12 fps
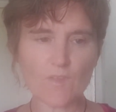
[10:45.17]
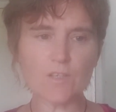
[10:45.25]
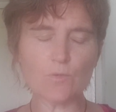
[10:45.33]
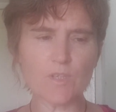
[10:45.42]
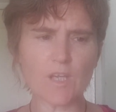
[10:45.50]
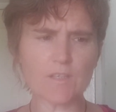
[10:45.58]

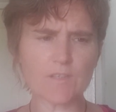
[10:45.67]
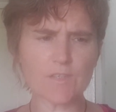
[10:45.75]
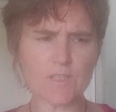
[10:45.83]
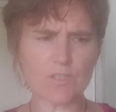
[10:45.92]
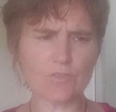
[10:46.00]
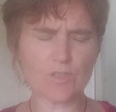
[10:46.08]
anyway, and I
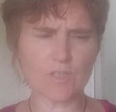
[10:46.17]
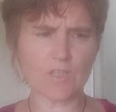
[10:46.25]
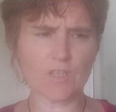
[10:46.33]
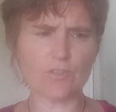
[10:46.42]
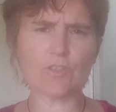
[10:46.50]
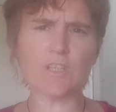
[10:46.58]
think you can
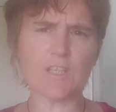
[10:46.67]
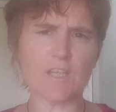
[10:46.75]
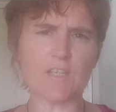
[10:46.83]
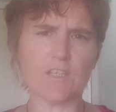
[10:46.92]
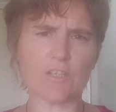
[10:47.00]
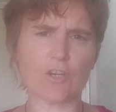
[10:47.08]
get
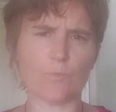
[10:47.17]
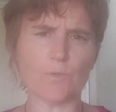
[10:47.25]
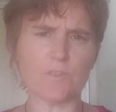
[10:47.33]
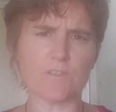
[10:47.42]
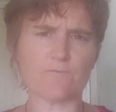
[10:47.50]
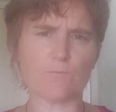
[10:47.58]
it in a couple
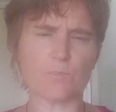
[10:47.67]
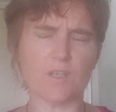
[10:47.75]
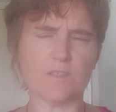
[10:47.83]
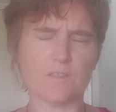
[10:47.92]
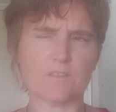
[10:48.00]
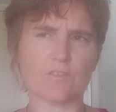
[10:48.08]
of different
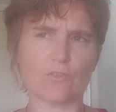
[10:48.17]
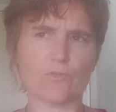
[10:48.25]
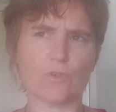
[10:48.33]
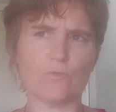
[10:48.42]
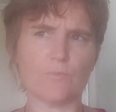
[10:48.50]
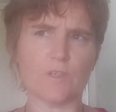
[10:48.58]
places. Don't
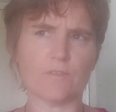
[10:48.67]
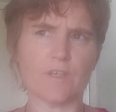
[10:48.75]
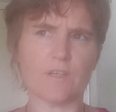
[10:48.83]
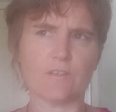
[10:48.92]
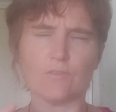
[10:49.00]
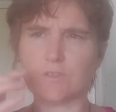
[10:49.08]
quote me on
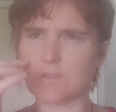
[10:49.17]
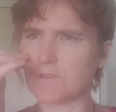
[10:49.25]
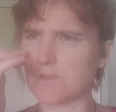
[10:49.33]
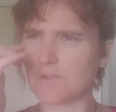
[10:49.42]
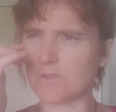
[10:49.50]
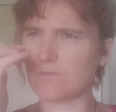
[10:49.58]
that now, because
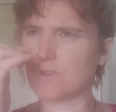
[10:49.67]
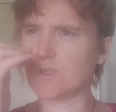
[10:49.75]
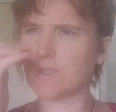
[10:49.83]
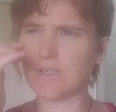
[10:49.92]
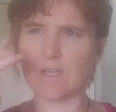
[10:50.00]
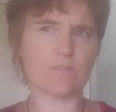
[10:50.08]
I don't.
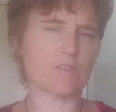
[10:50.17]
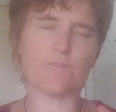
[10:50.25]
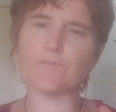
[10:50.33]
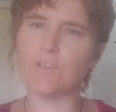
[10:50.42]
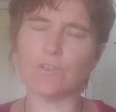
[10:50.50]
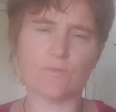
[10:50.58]
Yeah,
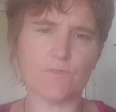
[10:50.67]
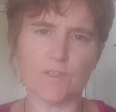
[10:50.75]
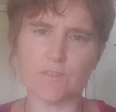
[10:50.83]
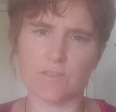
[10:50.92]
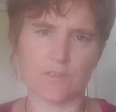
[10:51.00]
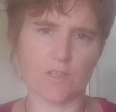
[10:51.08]
definitely you can
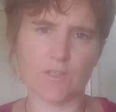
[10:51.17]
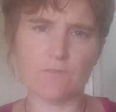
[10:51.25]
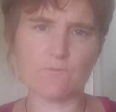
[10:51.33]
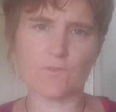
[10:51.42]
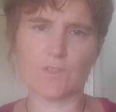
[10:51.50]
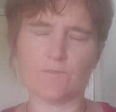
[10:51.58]
find it online
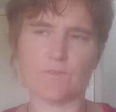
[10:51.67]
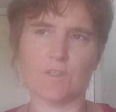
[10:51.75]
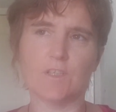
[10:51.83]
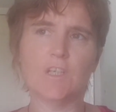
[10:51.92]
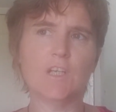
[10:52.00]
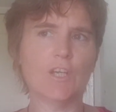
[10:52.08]
for
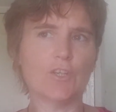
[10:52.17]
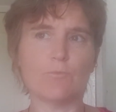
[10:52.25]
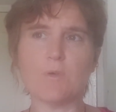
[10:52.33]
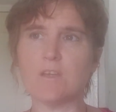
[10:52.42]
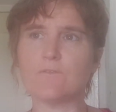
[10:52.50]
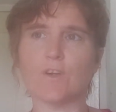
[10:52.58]
definite. You
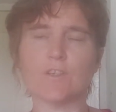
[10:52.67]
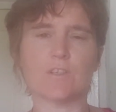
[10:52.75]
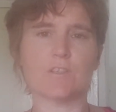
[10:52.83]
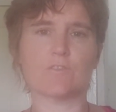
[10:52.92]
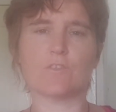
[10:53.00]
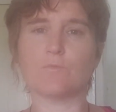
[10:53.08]
may find it
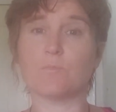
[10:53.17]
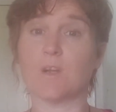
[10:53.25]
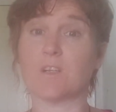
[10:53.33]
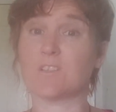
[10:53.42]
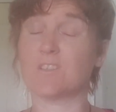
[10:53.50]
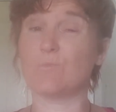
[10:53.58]
in
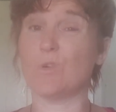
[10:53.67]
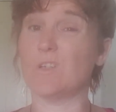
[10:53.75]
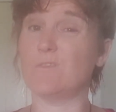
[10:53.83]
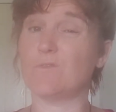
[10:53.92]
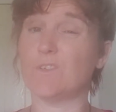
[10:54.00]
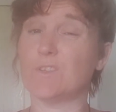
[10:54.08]
supermarkets, and you might
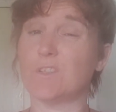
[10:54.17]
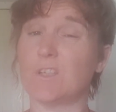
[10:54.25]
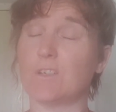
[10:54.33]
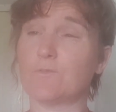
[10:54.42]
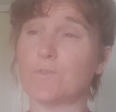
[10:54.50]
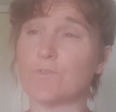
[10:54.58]
even find it in
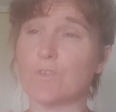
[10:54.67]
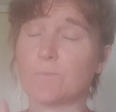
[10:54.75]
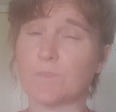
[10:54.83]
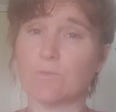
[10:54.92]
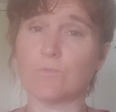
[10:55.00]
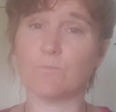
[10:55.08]
health food
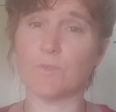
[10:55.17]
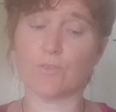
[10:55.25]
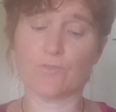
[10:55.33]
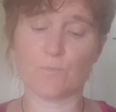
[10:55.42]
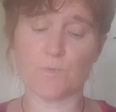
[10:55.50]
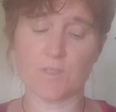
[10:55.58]
shops. I wouldn't be
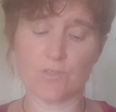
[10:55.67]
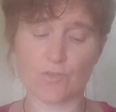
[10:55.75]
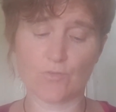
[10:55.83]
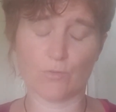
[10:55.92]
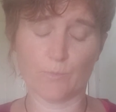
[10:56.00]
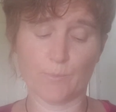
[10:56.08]
100%
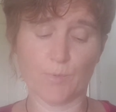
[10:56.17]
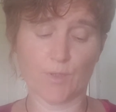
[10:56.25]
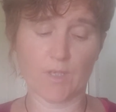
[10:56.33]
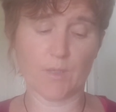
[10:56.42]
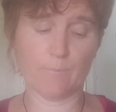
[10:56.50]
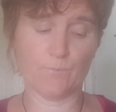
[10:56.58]
sure, but
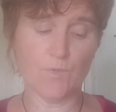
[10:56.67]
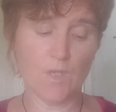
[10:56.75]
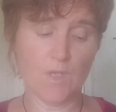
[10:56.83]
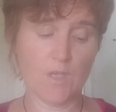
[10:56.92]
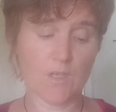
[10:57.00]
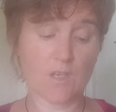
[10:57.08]

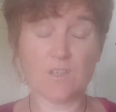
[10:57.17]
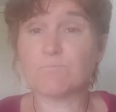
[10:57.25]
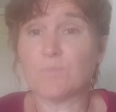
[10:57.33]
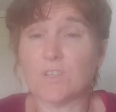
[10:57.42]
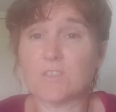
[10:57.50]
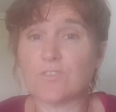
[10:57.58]

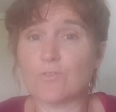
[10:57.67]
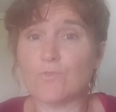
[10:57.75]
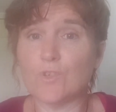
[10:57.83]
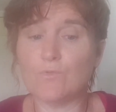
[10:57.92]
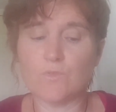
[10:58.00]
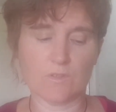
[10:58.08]
because I don't
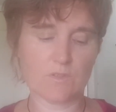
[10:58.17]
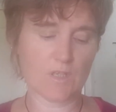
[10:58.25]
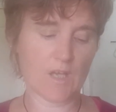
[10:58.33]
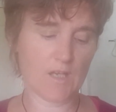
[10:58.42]
use it,